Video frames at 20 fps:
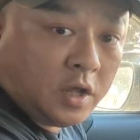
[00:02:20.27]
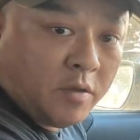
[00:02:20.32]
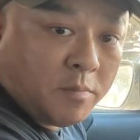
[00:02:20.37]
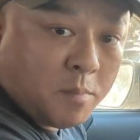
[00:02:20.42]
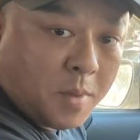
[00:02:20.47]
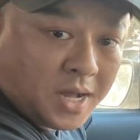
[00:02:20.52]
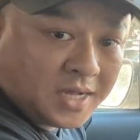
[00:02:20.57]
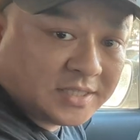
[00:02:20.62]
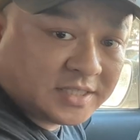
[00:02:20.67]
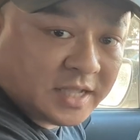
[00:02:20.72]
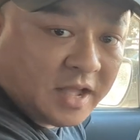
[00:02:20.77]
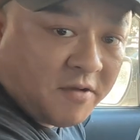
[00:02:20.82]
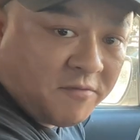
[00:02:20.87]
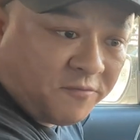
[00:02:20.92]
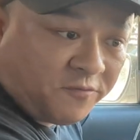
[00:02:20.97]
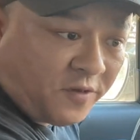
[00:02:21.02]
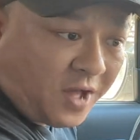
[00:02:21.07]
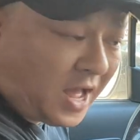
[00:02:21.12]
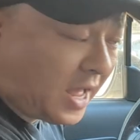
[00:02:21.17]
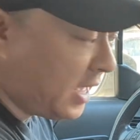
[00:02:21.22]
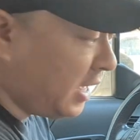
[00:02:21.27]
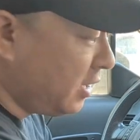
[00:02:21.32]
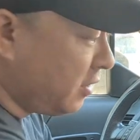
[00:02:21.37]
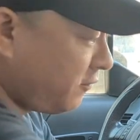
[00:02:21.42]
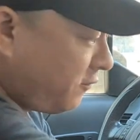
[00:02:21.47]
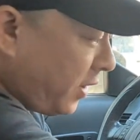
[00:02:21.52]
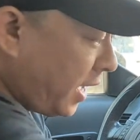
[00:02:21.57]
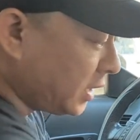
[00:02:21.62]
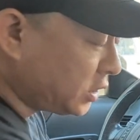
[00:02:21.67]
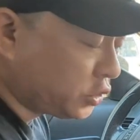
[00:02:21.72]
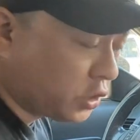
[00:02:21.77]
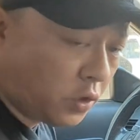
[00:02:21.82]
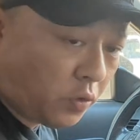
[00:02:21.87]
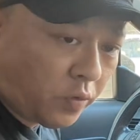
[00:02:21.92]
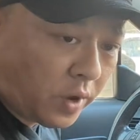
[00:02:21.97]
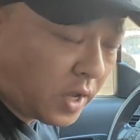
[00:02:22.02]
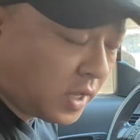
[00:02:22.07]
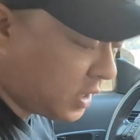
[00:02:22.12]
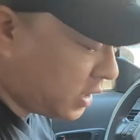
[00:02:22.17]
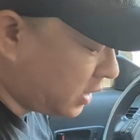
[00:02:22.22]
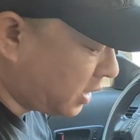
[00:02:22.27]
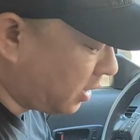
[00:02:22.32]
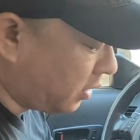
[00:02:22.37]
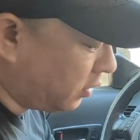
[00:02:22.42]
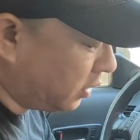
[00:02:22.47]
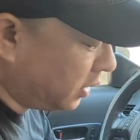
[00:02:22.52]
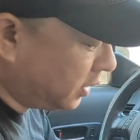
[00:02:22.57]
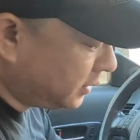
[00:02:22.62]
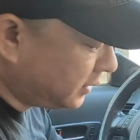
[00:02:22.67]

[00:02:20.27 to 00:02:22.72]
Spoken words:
Mazda 5 factory radio.